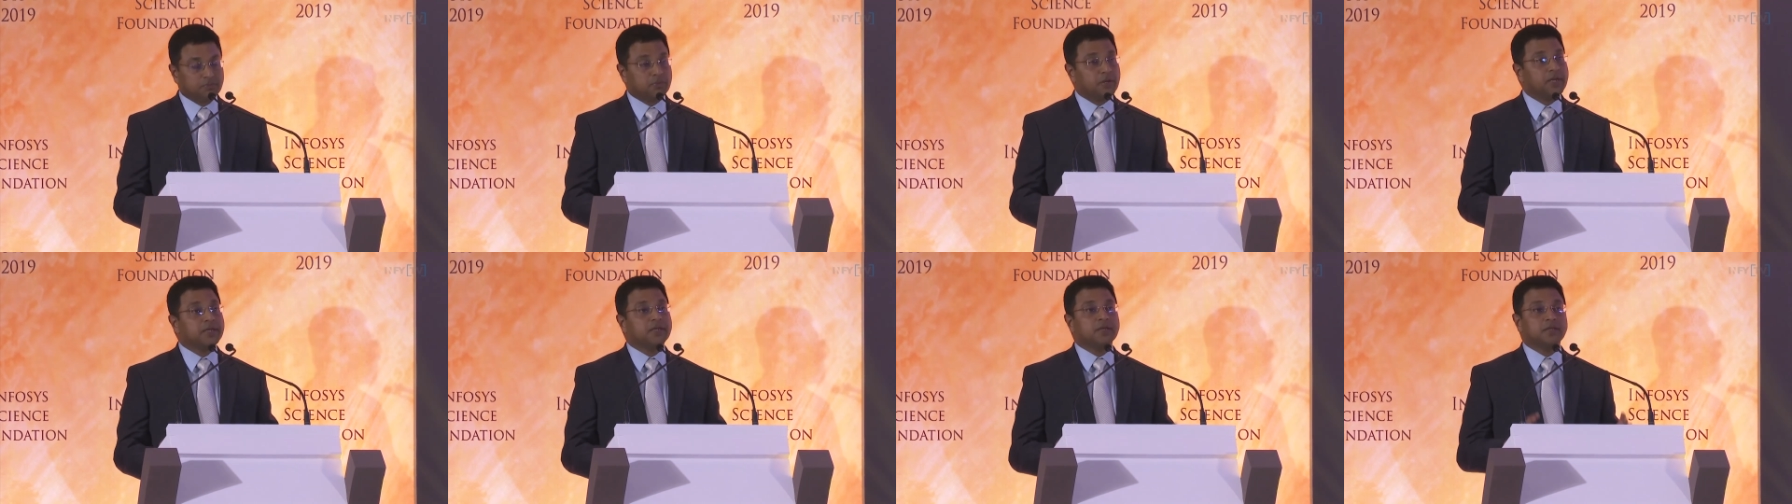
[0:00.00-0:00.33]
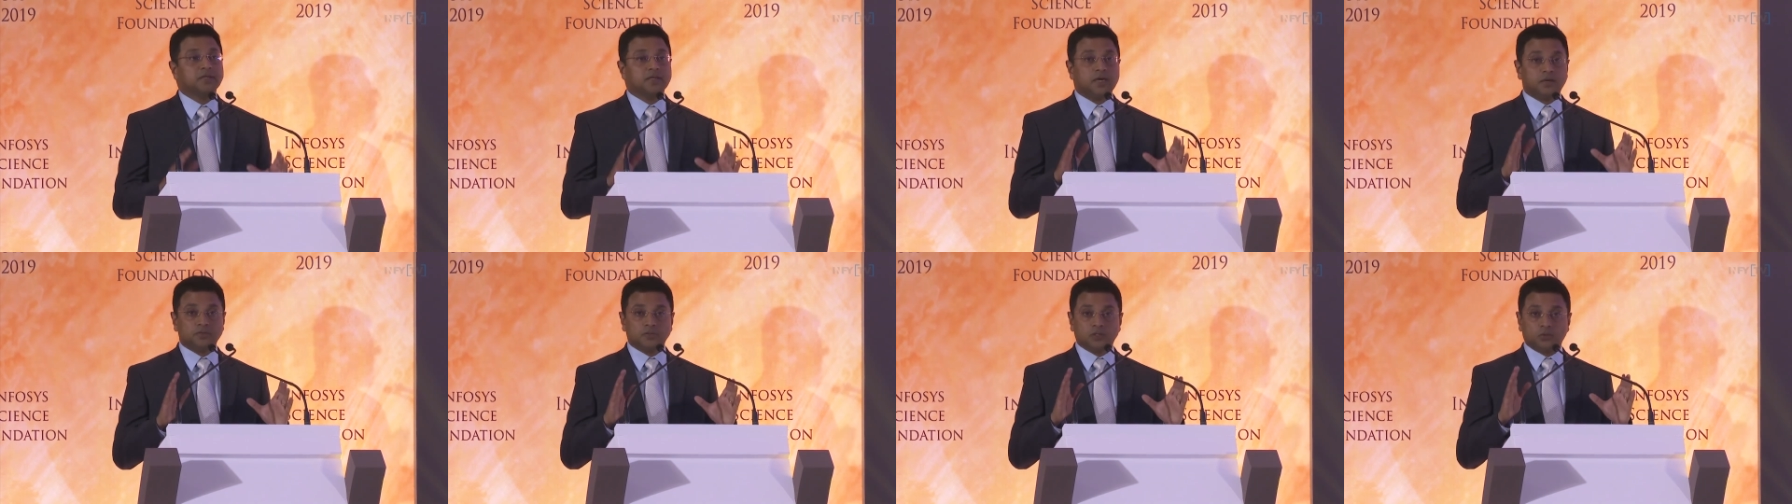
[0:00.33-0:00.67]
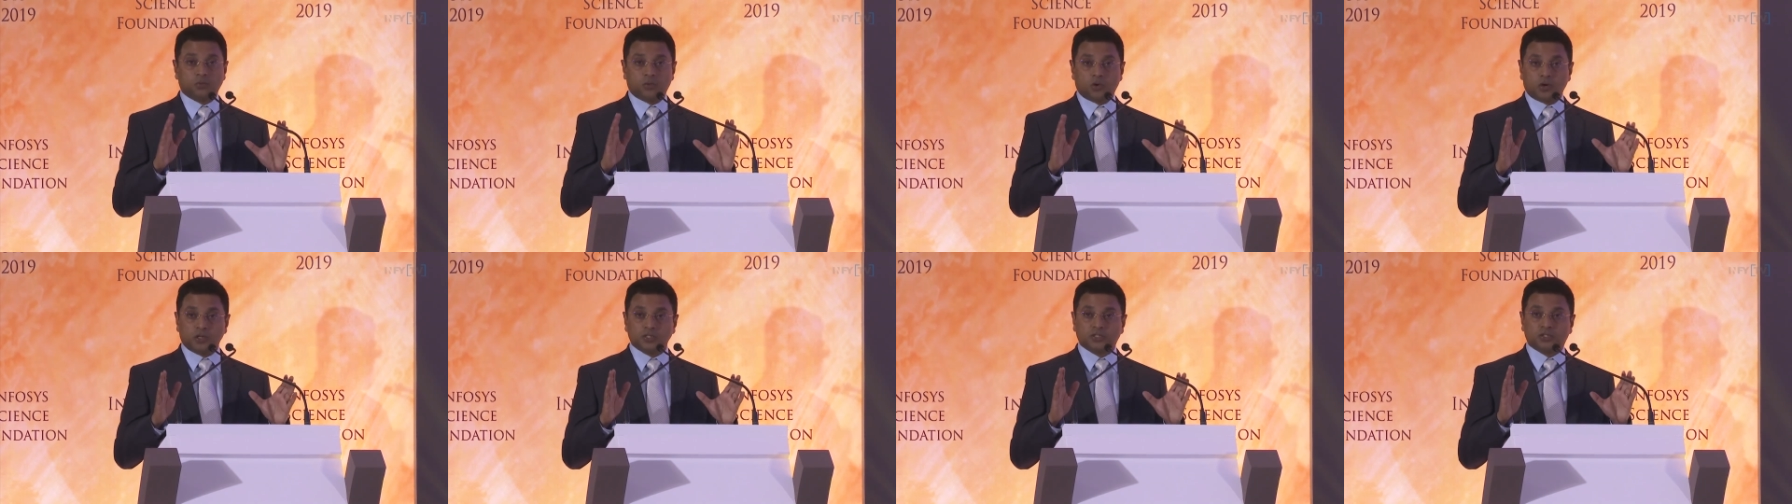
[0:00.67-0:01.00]
breaking down the
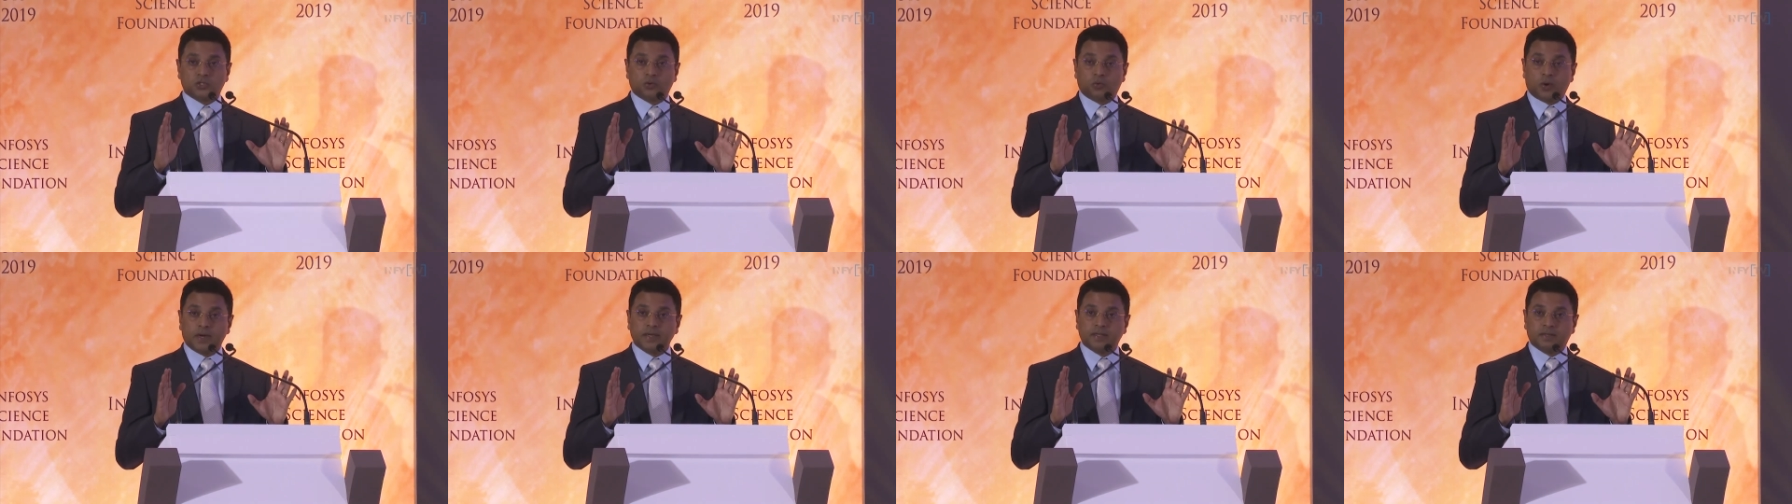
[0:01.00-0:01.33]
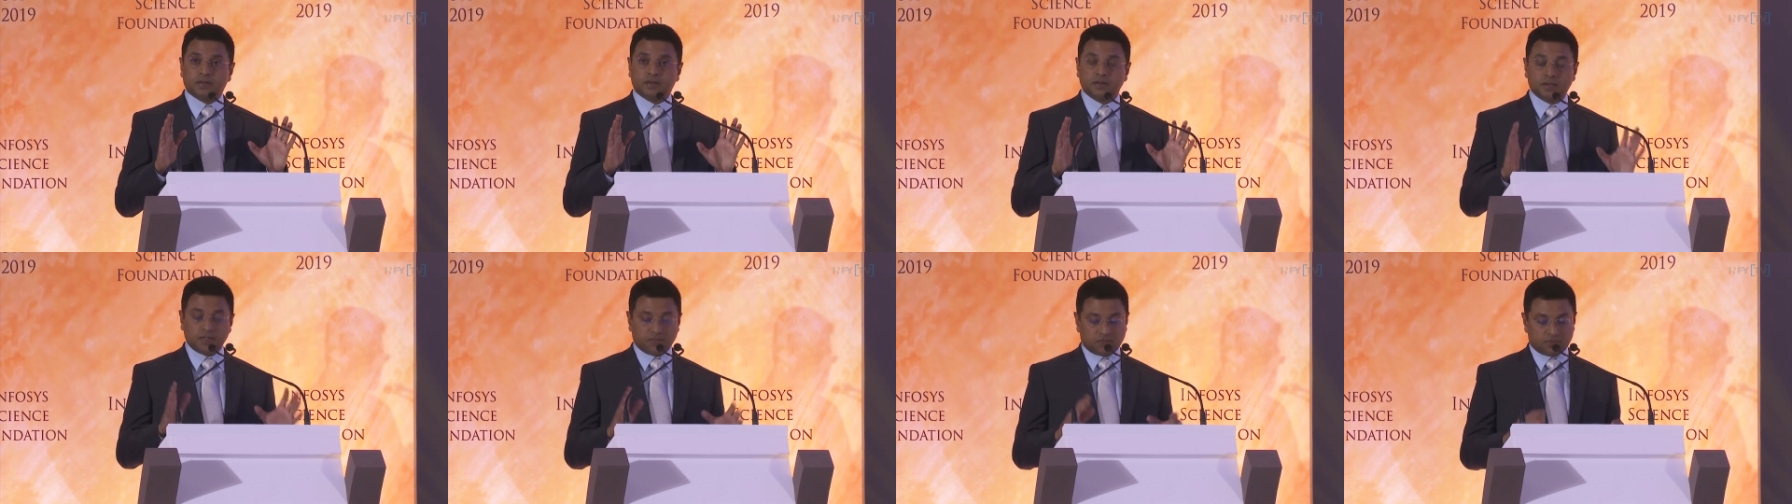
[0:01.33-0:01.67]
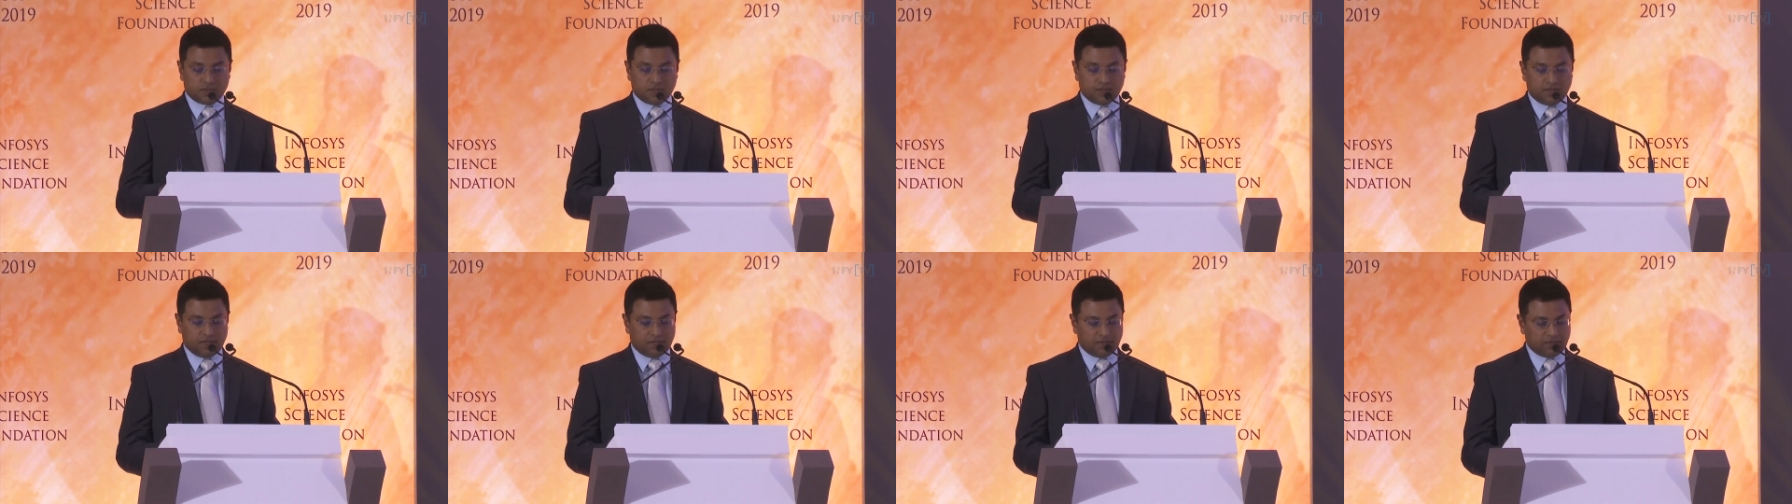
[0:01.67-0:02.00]
walls quite
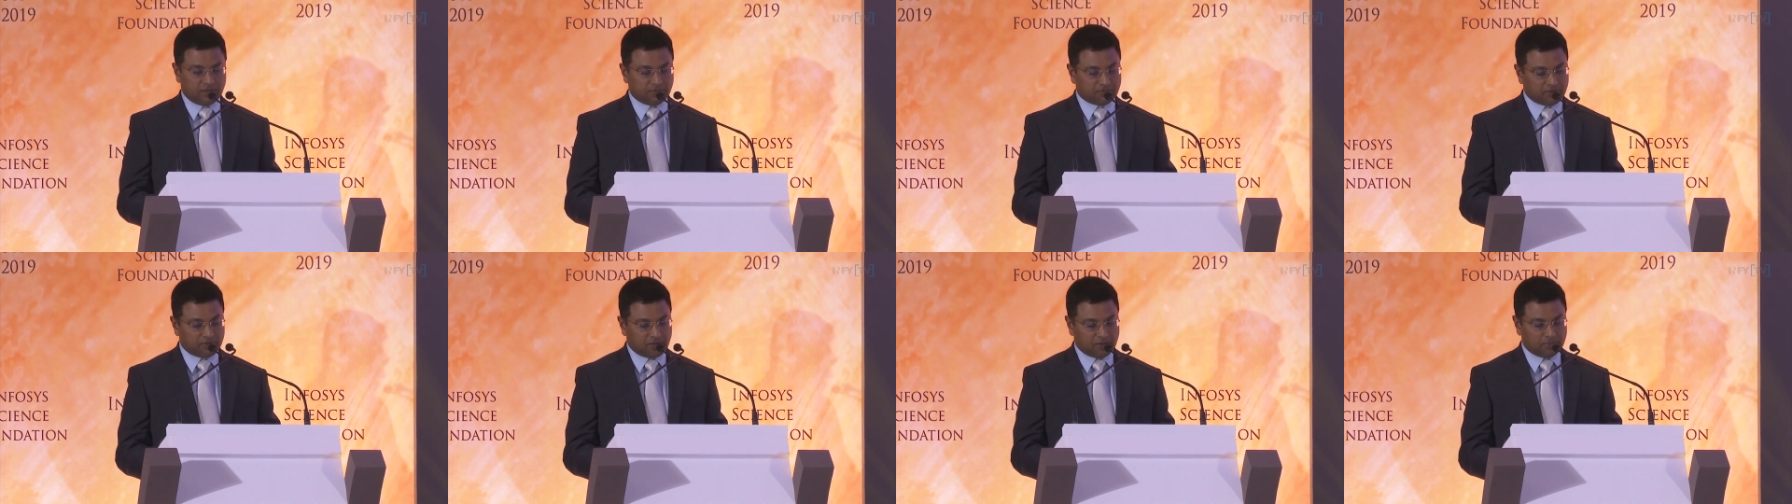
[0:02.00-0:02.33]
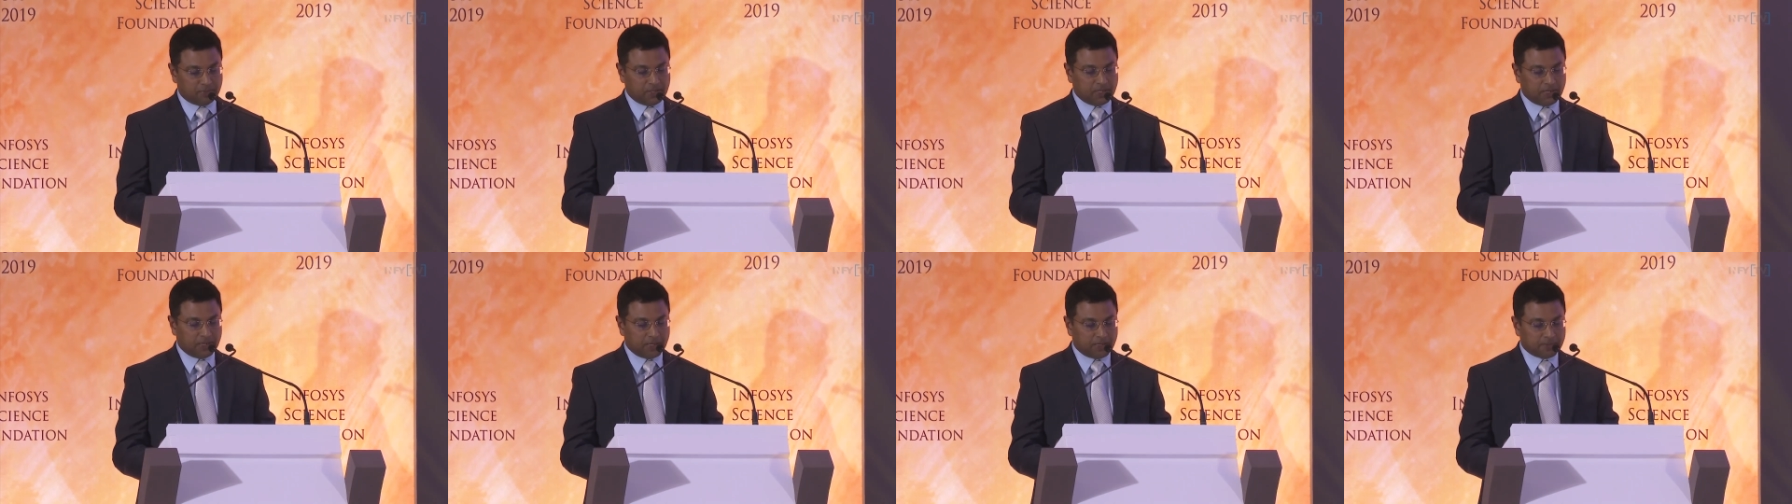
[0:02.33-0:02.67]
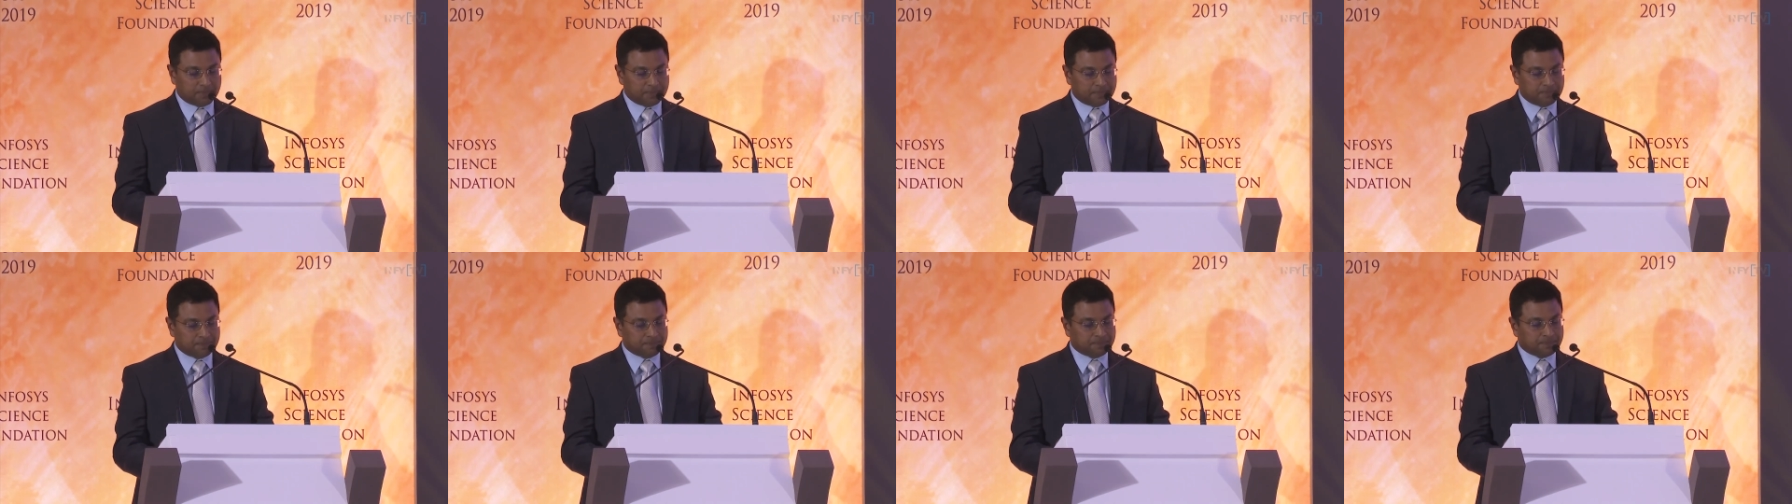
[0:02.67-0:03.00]
literally, if I may
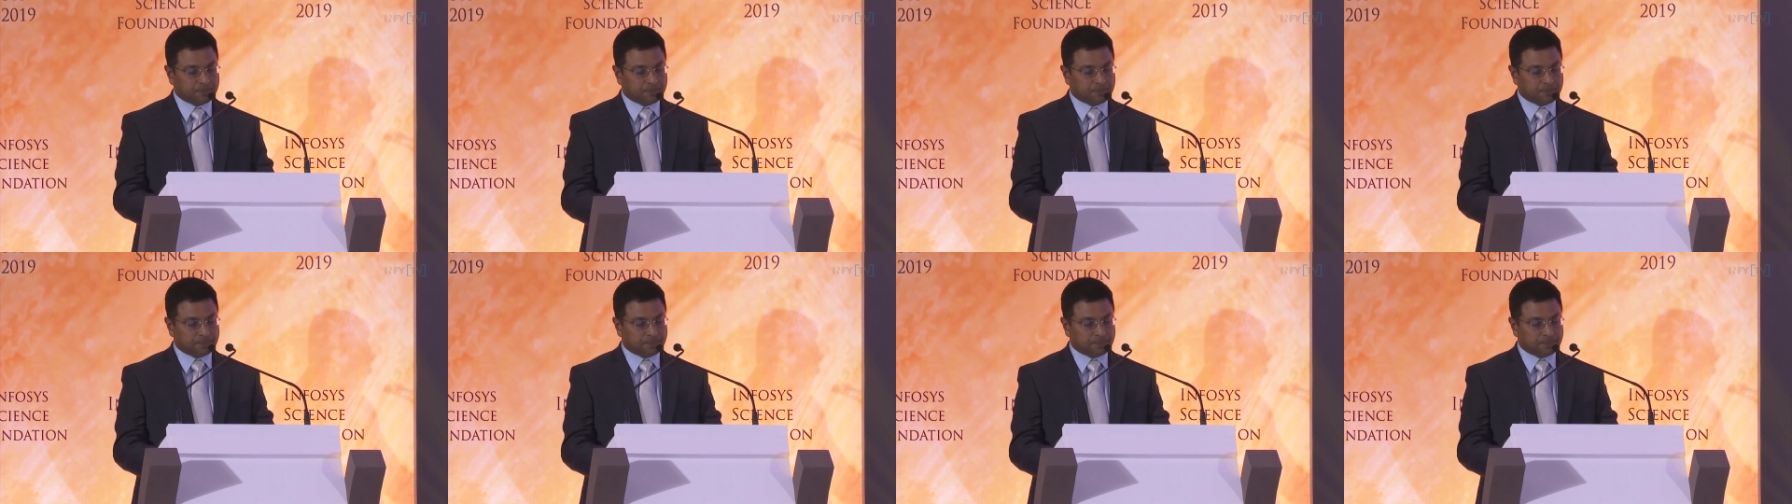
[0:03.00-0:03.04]
add.